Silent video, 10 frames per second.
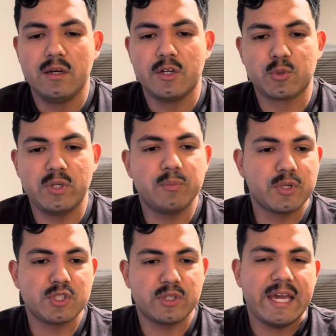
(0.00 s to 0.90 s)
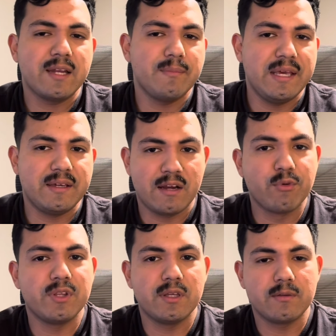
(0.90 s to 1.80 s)
A 3D printer can't make
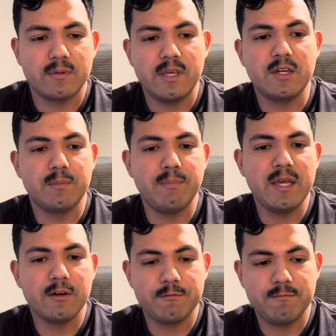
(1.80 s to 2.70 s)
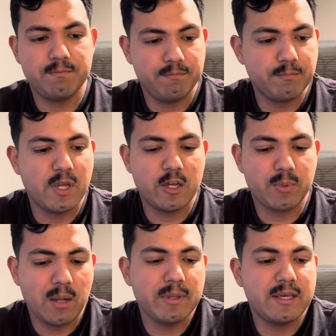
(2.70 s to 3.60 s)
everything. It could make it could
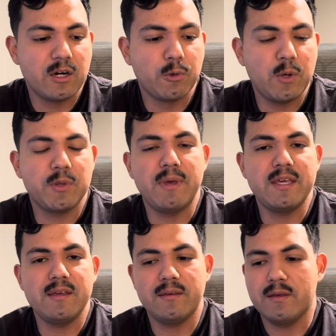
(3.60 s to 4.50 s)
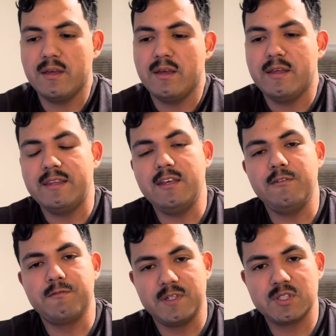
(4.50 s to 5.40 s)
probably get away with making the
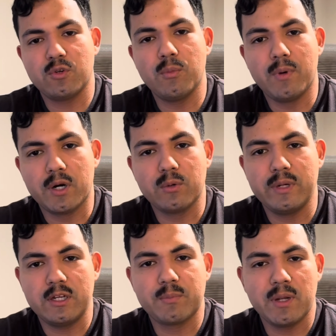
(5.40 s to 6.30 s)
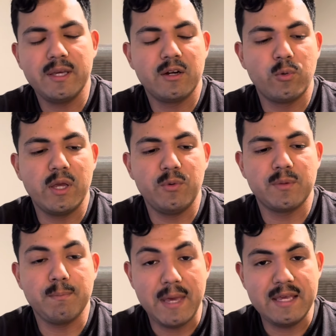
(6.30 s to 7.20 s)
physical model, and it could probably get away with
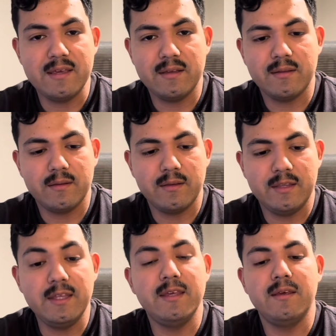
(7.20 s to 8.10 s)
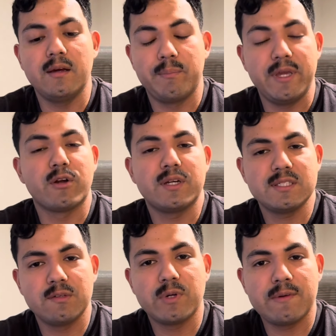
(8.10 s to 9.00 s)
making the
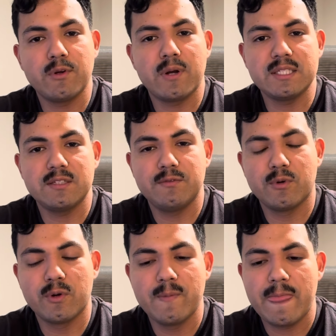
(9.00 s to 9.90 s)
appearance of whatever you're asking for.